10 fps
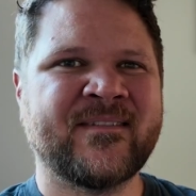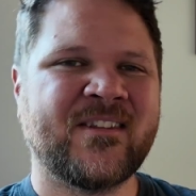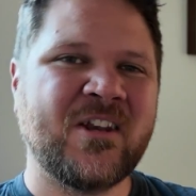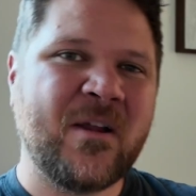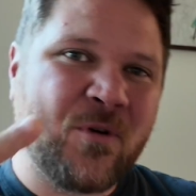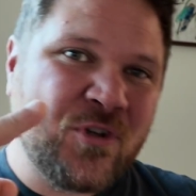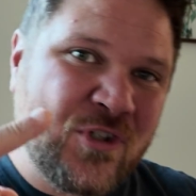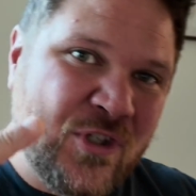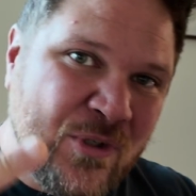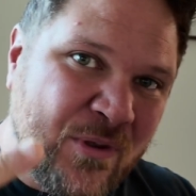The number
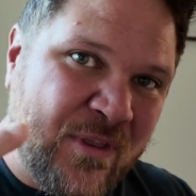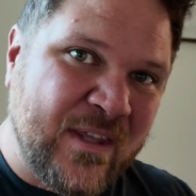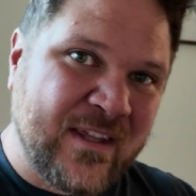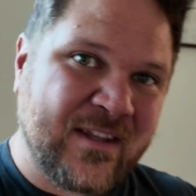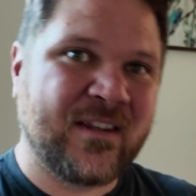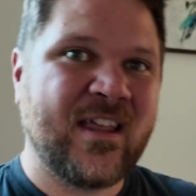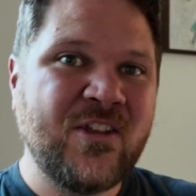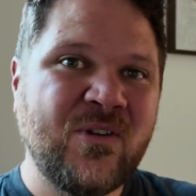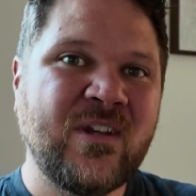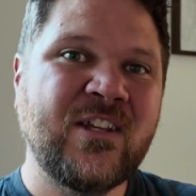two thing that
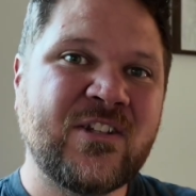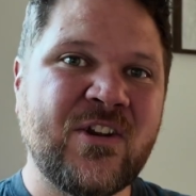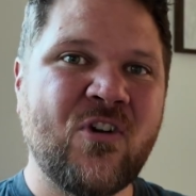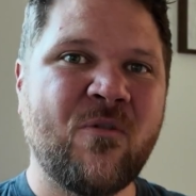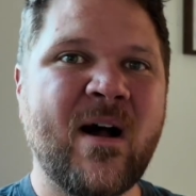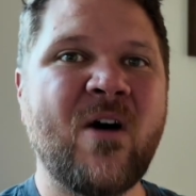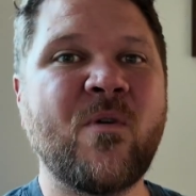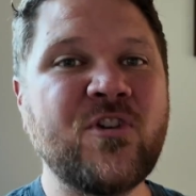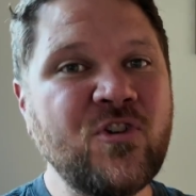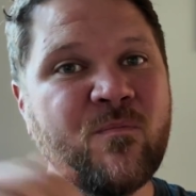you need to know about
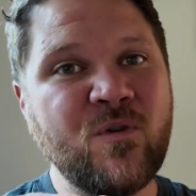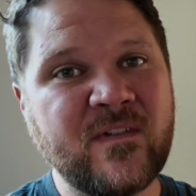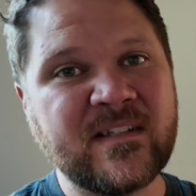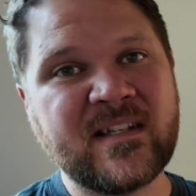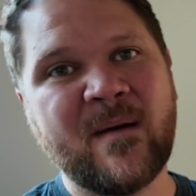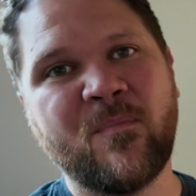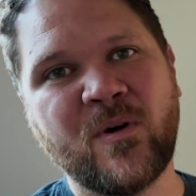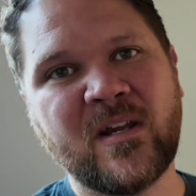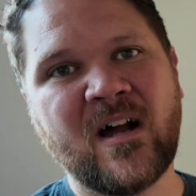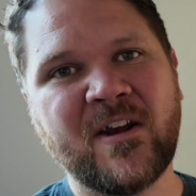when you move to
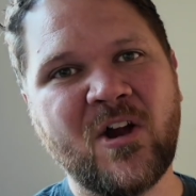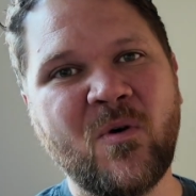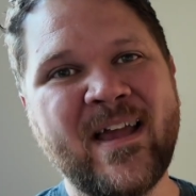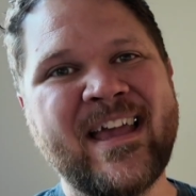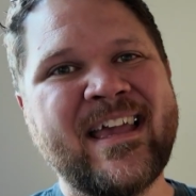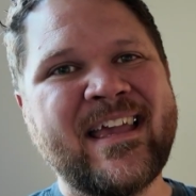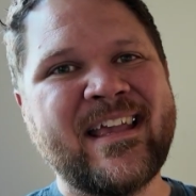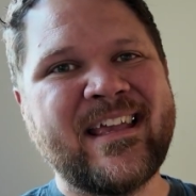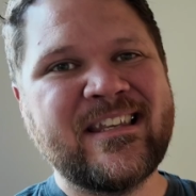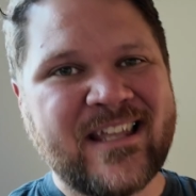Sandpoint, Idaho
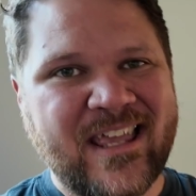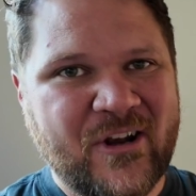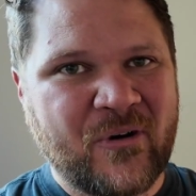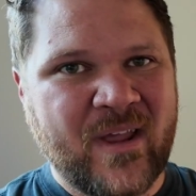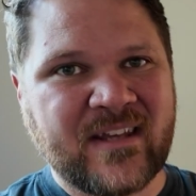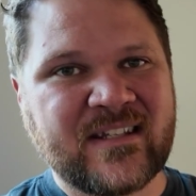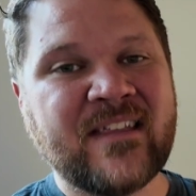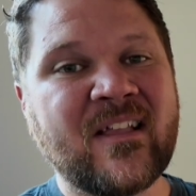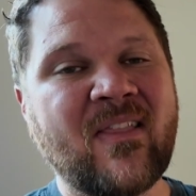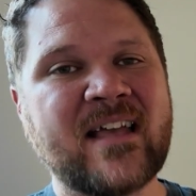is internet.
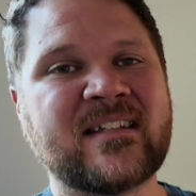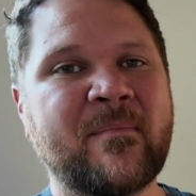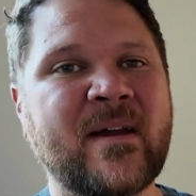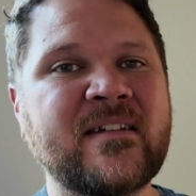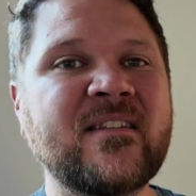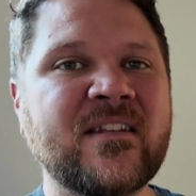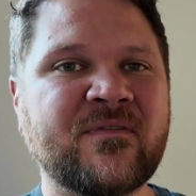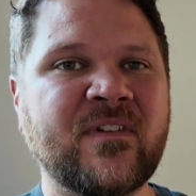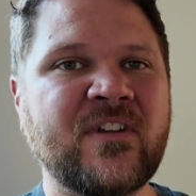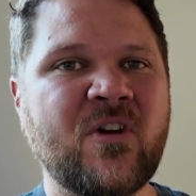And the last time I did this
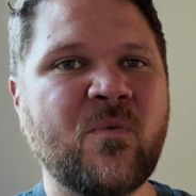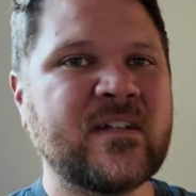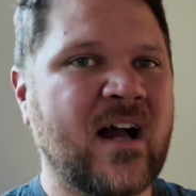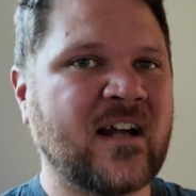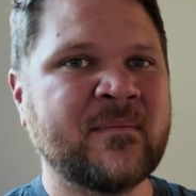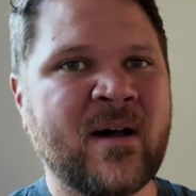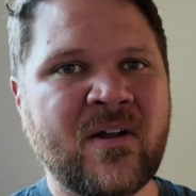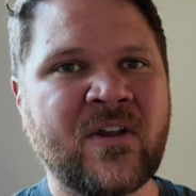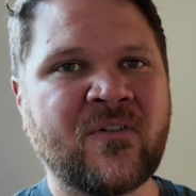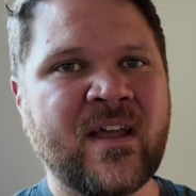video, we talked
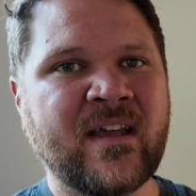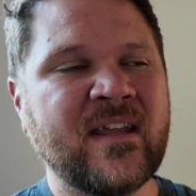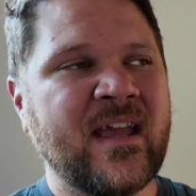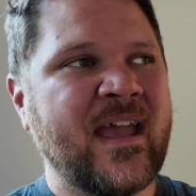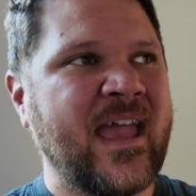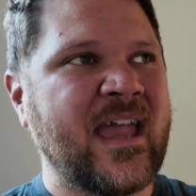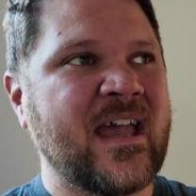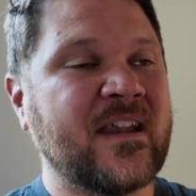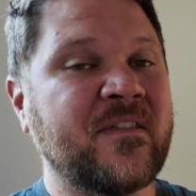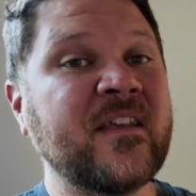about internet,
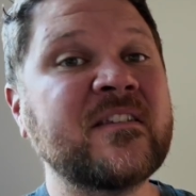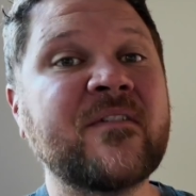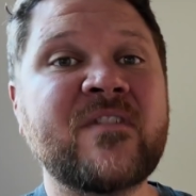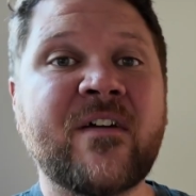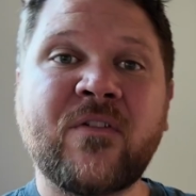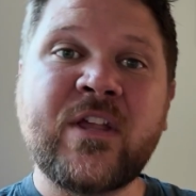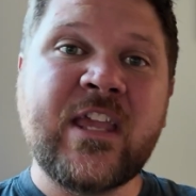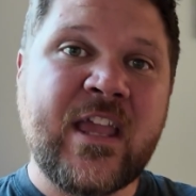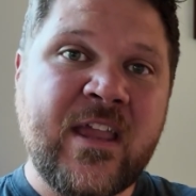and things have definitely